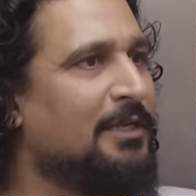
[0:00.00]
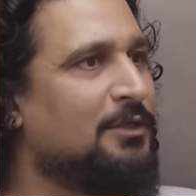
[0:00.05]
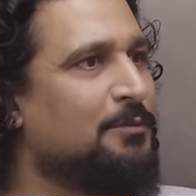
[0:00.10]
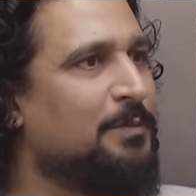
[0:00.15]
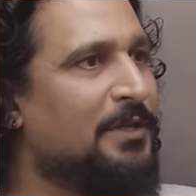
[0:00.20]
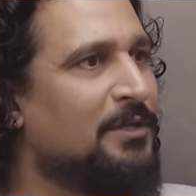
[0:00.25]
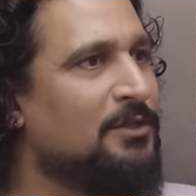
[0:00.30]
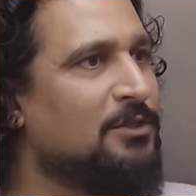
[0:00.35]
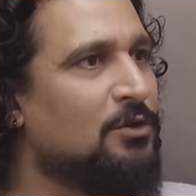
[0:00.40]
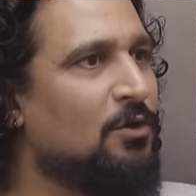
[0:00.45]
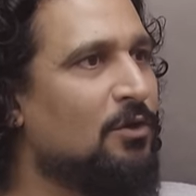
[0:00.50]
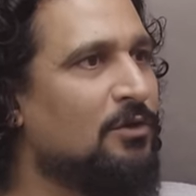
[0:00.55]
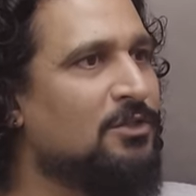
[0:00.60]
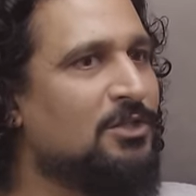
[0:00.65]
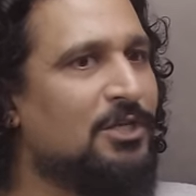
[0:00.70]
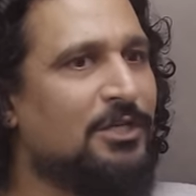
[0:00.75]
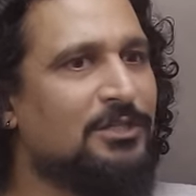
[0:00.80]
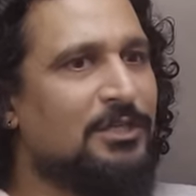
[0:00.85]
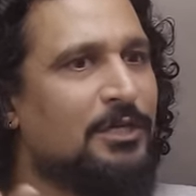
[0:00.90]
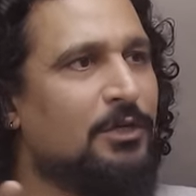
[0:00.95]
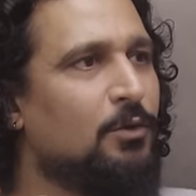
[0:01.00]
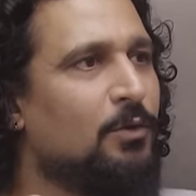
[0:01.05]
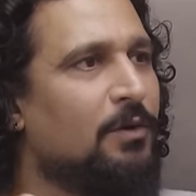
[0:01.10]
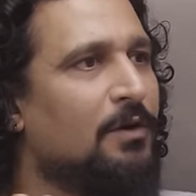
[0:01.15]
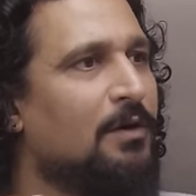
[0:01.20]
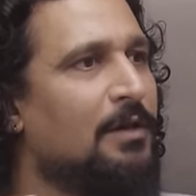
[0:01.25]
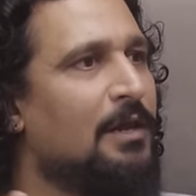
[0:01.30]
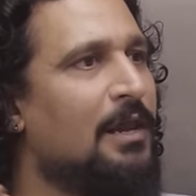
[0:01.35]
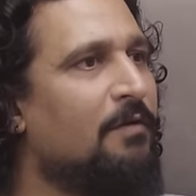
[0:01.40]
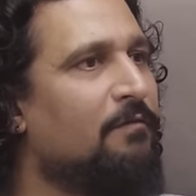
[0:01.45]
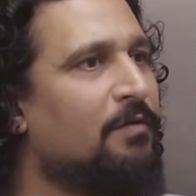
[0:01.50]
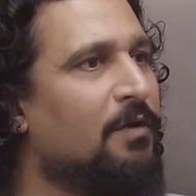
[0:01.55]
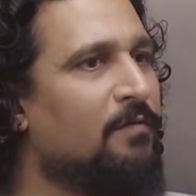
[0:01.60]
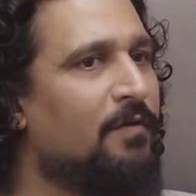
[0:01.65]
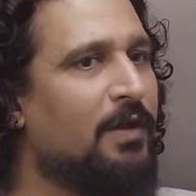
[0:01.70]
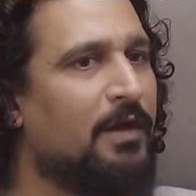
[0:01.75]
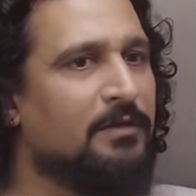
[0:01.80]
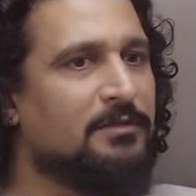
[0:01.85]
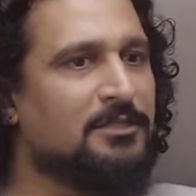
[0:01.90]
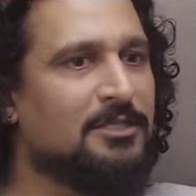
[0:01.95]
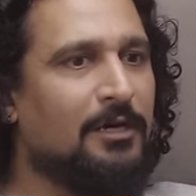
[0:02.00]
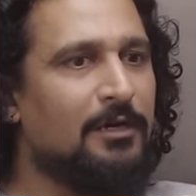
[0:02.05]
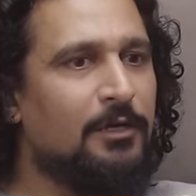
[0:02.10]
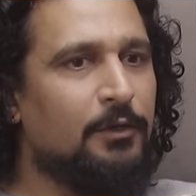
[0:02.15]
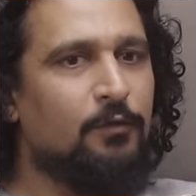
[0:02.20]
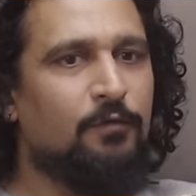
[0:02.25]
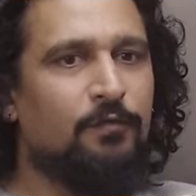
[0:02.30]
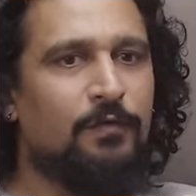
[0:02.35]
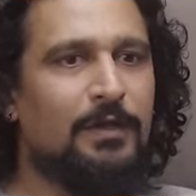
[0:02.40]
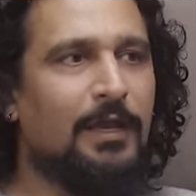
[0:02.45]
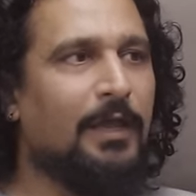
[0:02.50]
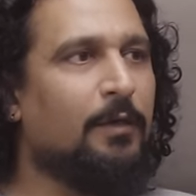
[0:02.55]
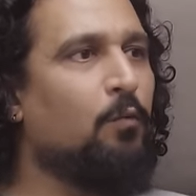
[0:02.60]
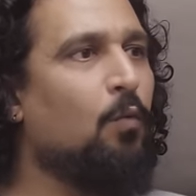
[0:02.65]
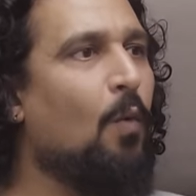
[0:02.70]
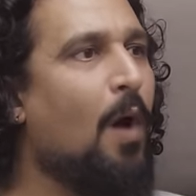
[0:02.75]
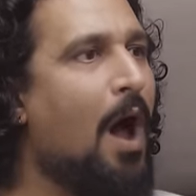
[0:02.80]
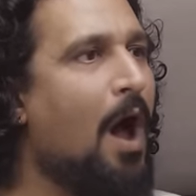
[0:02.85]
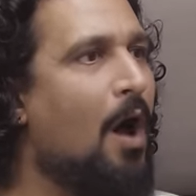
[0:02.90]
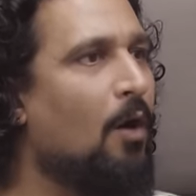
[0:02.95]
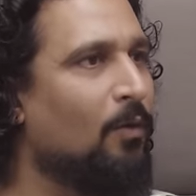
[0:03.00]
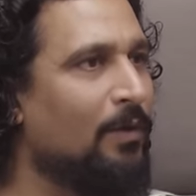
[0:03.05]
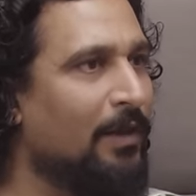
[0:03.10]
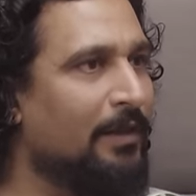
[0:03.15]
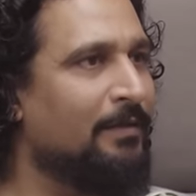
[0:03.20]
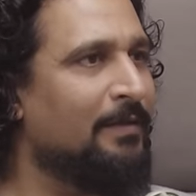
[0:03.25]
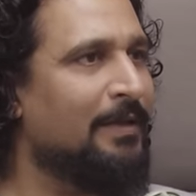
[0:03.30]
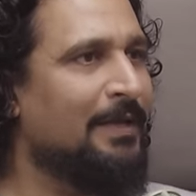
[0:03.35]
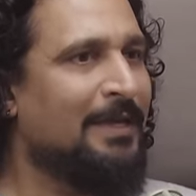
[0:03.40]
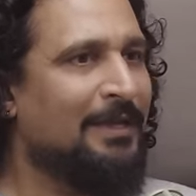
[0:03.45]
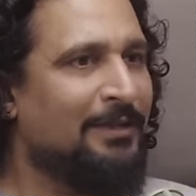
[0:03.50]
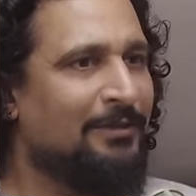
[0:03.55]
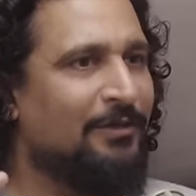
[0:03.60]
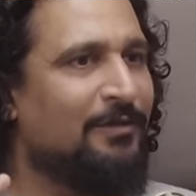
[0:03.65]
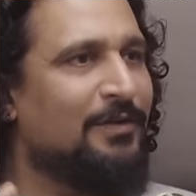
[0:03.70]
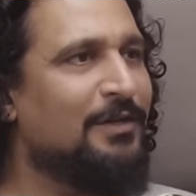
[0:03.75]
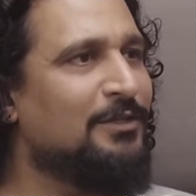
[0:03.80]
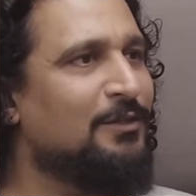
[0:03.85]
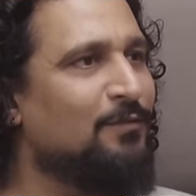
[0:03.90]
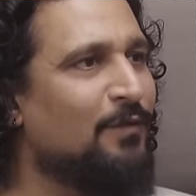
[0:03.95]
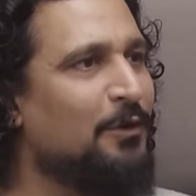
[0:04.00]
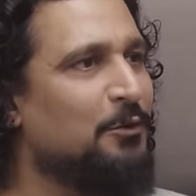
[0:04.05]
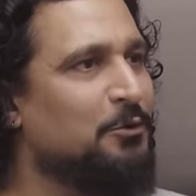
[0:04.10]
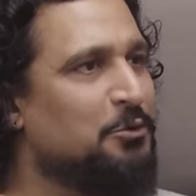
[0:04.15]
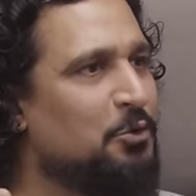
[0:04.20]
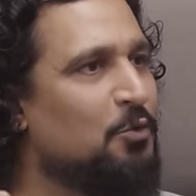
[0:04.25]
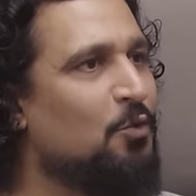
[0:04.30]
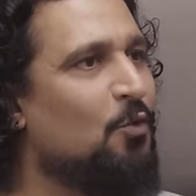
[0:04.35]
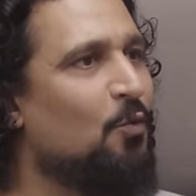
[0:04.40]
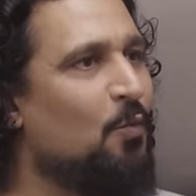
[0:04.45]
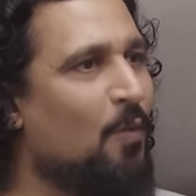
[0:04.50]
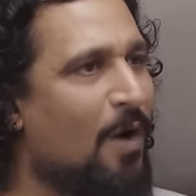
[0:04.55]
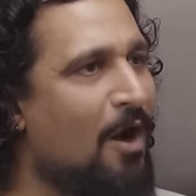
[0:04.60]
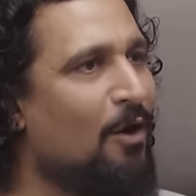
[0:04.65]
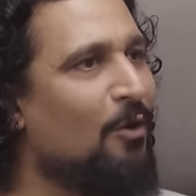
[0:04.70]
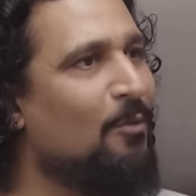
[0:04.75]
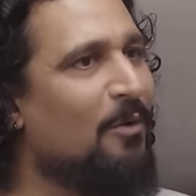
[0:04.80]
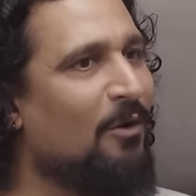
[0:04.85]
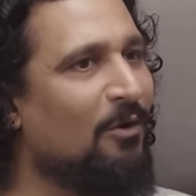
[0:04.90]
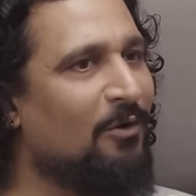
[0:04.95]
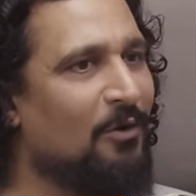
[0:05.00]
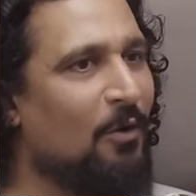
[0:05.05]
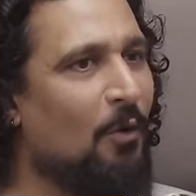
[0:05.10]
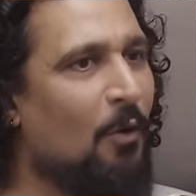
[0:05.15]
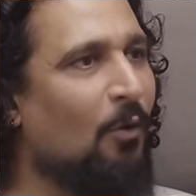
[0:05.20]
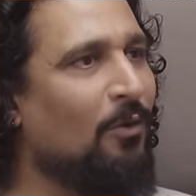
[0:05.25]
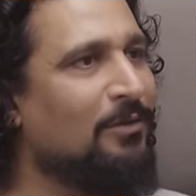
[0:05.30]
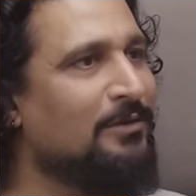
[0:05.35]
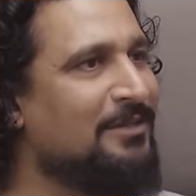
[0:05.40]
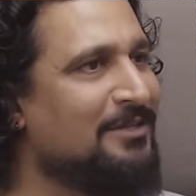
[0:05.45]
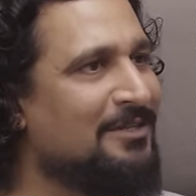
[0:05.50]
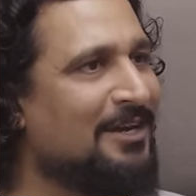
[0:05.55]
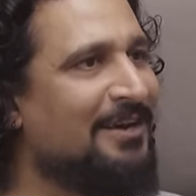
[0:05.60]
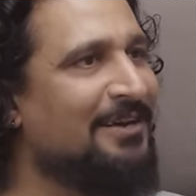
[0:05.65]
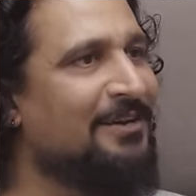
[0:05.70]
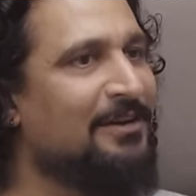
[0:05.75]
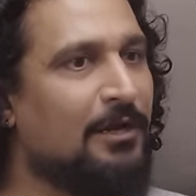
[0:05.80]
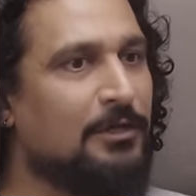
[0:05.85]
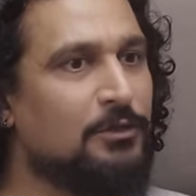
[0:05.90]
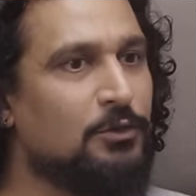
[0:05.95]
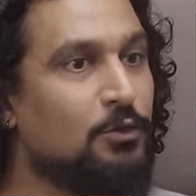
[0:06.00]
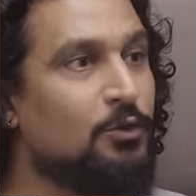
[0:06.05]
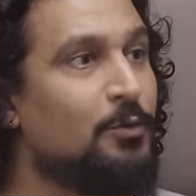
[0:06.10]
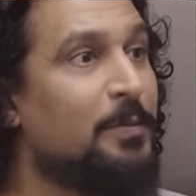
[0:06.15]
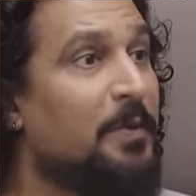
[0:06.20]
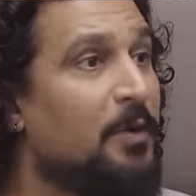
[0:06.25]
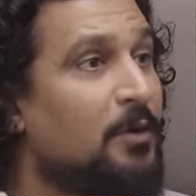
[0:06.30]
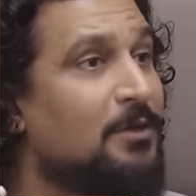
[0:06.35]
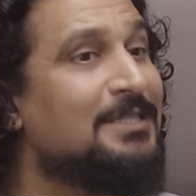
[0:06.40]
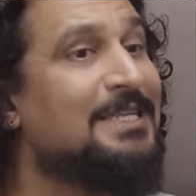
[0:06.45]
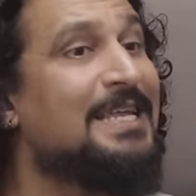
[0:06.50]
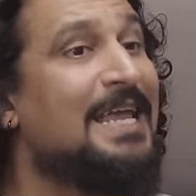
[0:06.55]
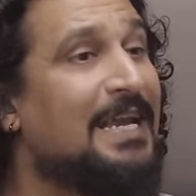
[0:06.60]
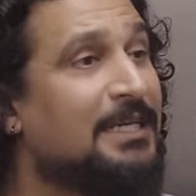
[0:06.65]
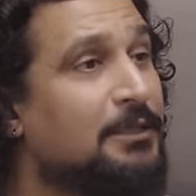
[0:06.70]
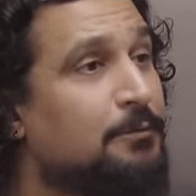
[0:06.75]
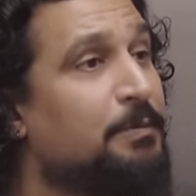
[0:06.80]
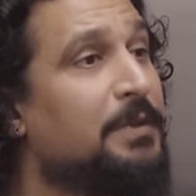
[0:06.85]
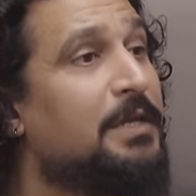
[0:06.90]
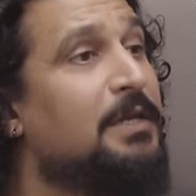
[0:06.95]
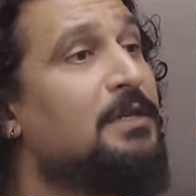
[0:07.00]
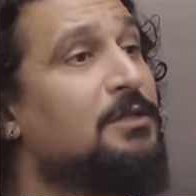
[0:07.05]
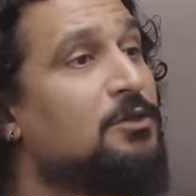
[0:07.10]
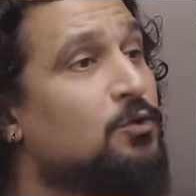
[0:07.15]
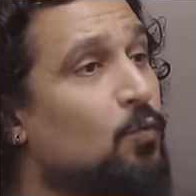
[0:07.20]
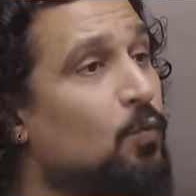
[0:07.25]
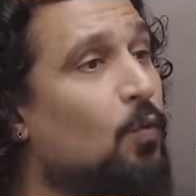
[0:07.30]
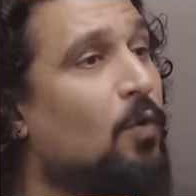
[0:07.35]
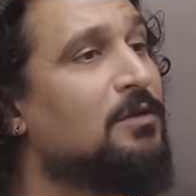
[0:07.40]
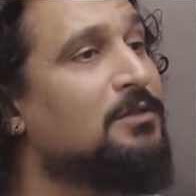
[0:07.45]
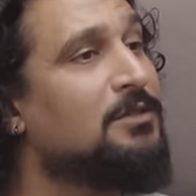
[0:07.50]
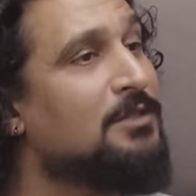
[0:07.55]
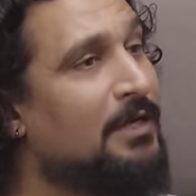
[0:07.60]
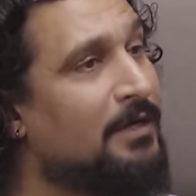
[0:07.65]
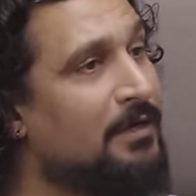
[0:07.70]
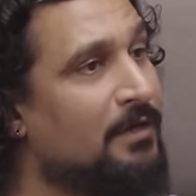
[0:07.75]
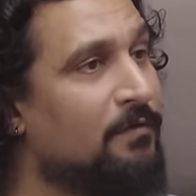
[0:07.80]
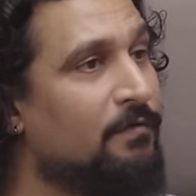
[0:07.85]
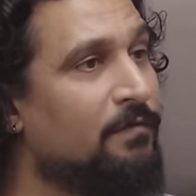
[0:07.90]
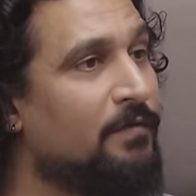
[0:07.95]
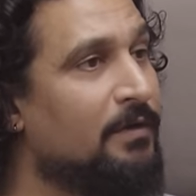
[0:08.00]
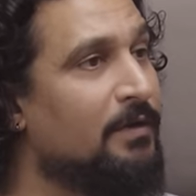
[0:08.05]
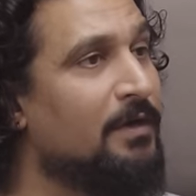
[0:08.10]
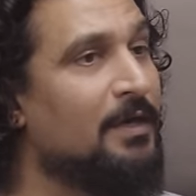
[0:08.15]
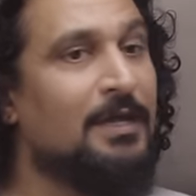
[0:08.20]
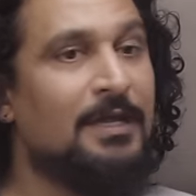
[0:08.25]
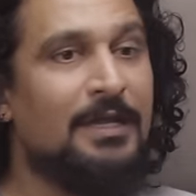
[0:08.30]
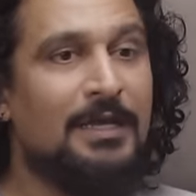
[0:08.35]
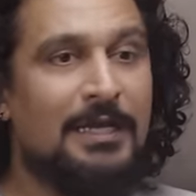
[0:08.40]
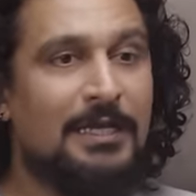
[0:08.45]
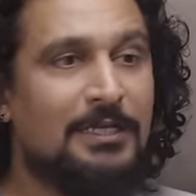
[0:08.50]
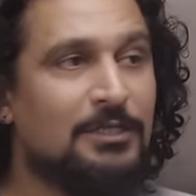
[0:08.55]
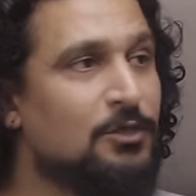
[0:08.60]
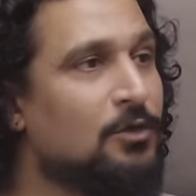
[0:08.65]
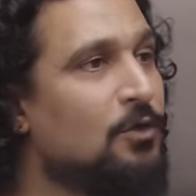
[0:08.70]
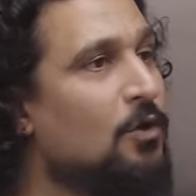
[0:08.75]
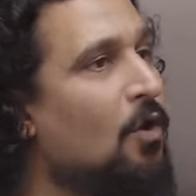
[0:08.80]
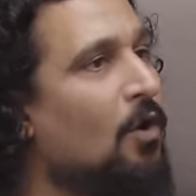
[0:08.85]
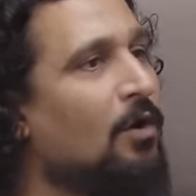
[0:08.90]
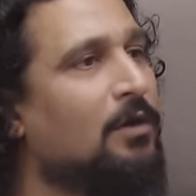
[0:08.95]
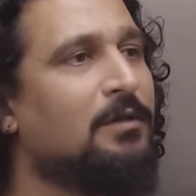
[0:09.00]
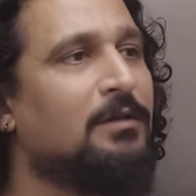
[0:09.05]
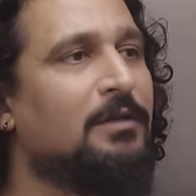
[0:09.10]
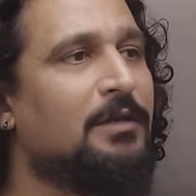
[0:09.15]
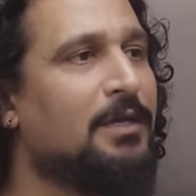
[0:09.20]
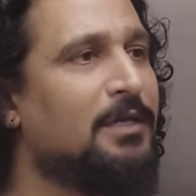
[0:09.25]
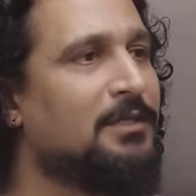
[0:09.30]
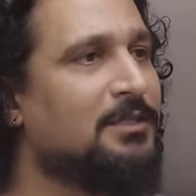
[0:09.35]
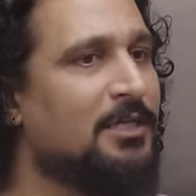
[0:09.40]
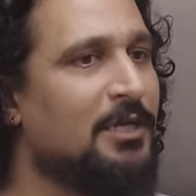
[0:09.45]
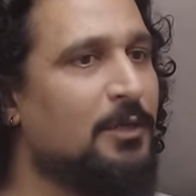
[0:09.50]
experience is not changing to a level where suddenly you feel like, wow, like the reason why I used to go wow about all these high-end cars used to be because the experience was that different. It's not the case